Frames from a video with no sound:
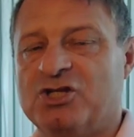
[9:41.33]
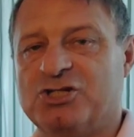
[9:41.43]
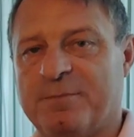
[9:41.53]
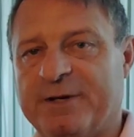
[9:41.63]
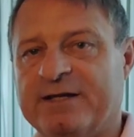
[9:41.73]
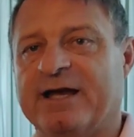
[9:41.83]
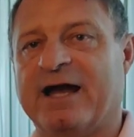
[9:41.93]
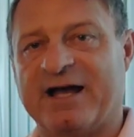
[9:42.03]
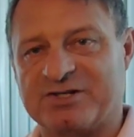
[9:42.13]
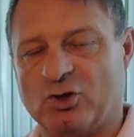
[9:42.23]
Shipping,
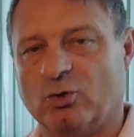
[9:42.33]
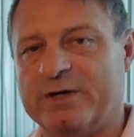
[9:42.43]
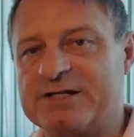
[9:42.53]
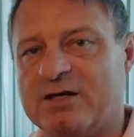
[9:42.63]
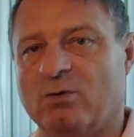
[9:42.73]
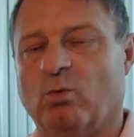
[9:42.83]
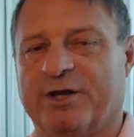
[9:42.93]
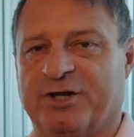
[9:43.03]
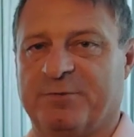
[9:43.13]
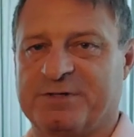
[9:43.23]
as always,
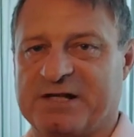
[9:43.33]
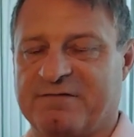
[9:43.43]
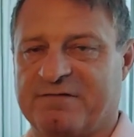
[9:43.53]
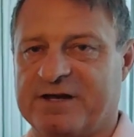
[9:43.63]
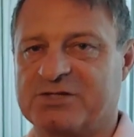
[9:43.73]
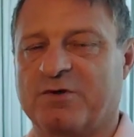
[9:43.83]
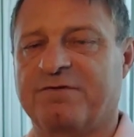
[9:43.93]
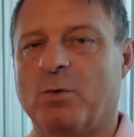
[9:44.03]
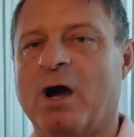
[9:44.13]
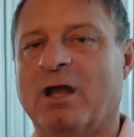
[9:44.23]
100% free. So
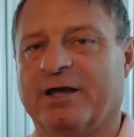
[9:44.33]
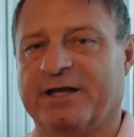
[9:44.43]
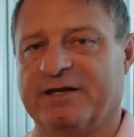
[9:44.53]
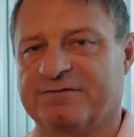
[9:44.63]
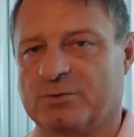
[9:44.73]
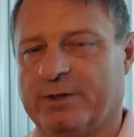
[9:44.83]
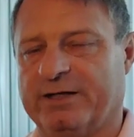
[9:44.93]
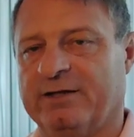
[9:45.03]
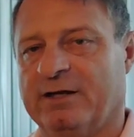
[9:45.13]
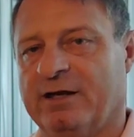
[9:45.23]
if you are lucky enough to
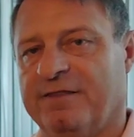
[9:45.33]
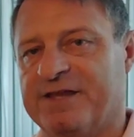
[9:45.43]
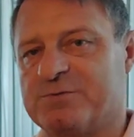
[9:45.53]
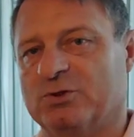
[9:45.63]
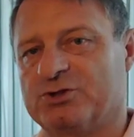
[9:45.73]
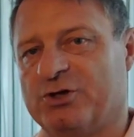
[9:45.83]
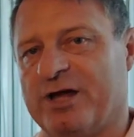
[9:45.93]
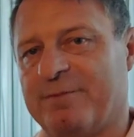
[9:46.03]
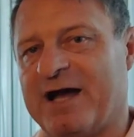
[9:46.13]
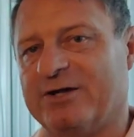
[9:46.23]
win, this will turn
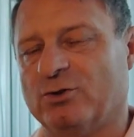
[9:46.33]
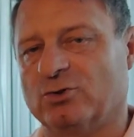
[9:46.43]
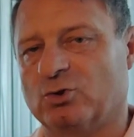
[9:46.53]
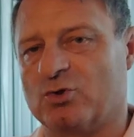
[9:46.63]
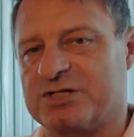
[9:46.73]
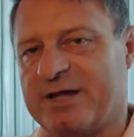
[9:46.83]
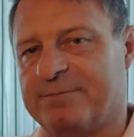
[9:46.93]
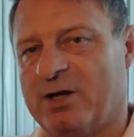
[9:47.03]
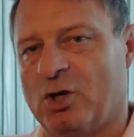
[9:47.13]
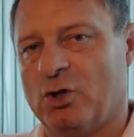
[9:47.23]
up at your
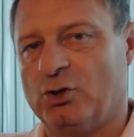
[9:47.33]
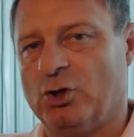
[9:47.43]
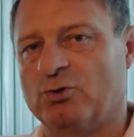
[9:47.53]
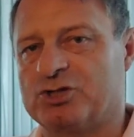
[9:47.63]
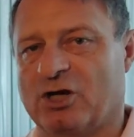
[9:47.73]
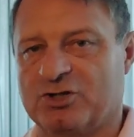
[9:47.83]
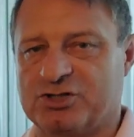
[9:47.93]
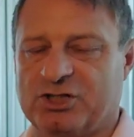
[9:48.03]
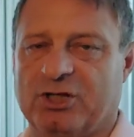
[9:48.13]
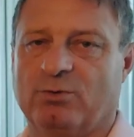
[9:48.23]
doorstep, no charge
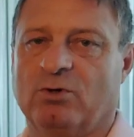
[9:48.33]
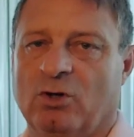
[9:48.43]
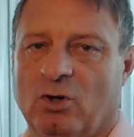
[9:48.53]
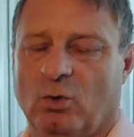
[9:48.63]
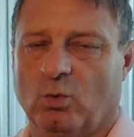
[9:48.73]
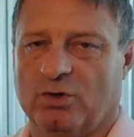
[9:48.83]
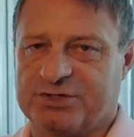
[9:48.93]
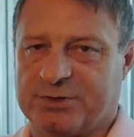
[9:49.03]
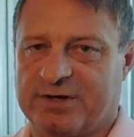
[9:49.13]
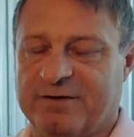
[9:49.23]
to you
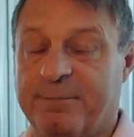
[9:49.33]
whatsoever.